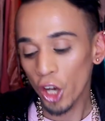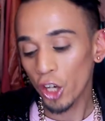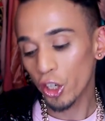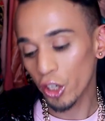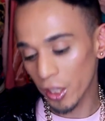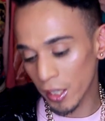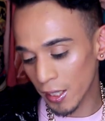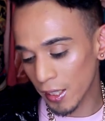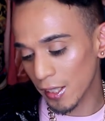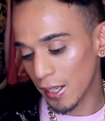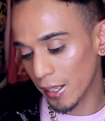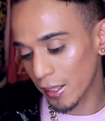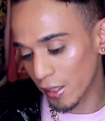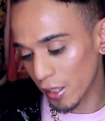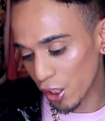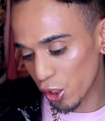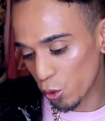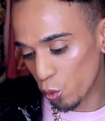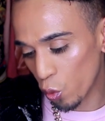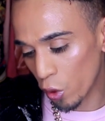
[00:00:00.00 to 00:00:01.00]
you're gonna like
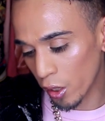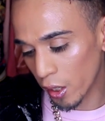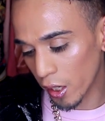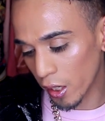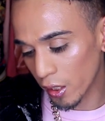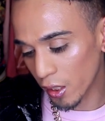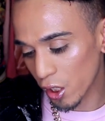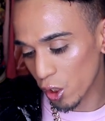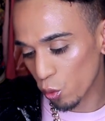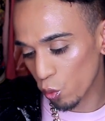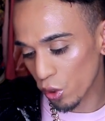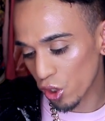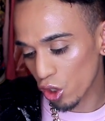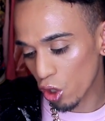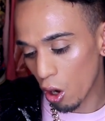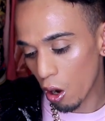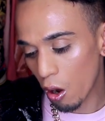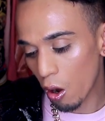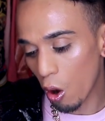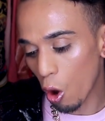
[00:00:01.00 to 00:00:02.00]
this one, and this one's
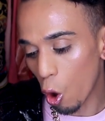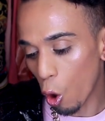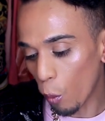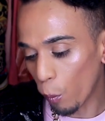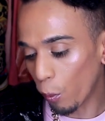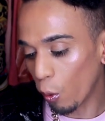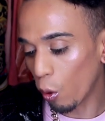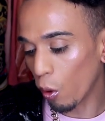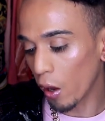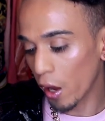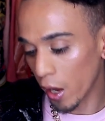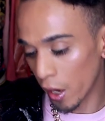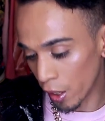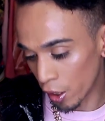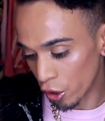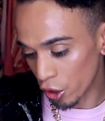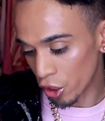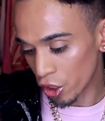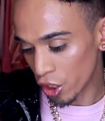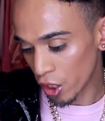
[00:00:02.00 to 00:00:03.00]
called Opal
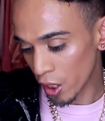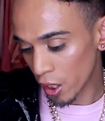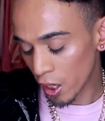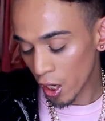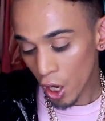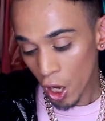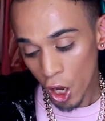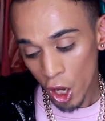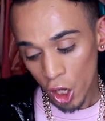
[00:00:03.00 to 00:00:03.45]
Energy.